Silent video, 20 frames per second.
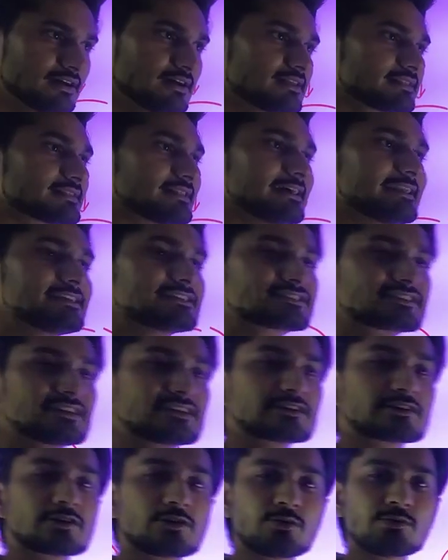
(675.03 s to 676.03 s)
there is
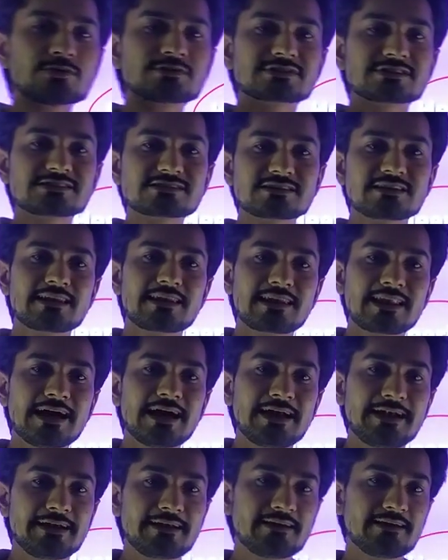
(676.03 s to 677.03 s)
no such a
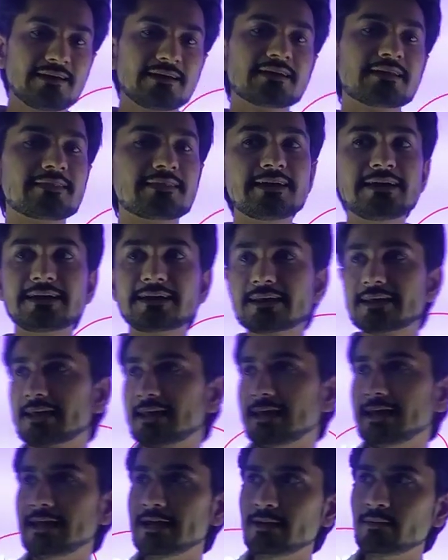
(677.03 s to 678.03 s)
light that
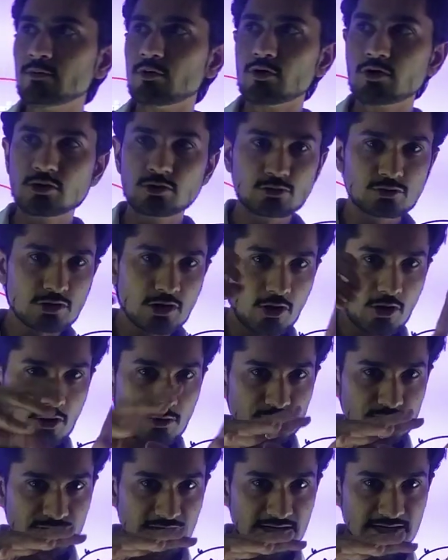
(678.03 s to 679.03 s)
came onto the
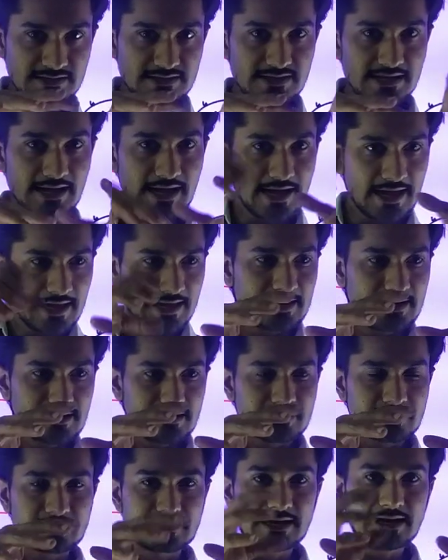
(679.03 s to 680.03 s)
objects,
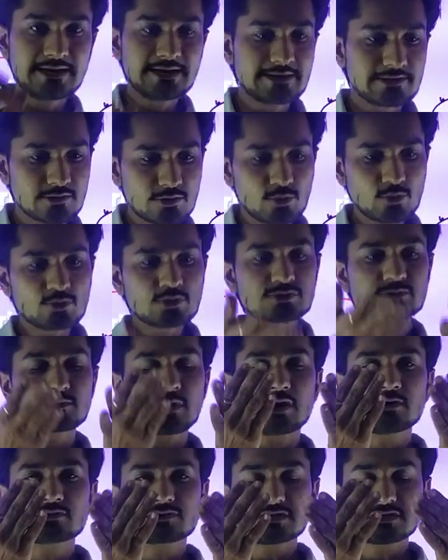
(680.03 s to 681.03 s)
and then it
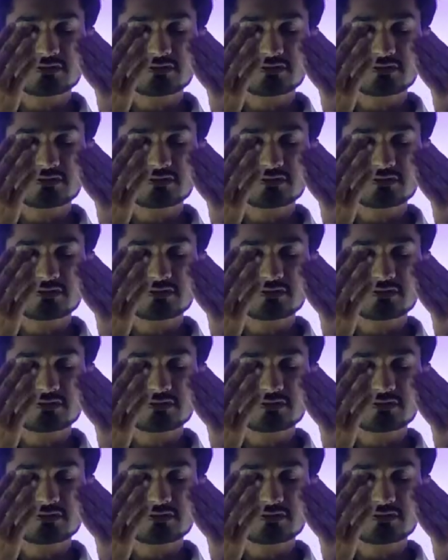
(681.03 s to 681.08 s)
bounces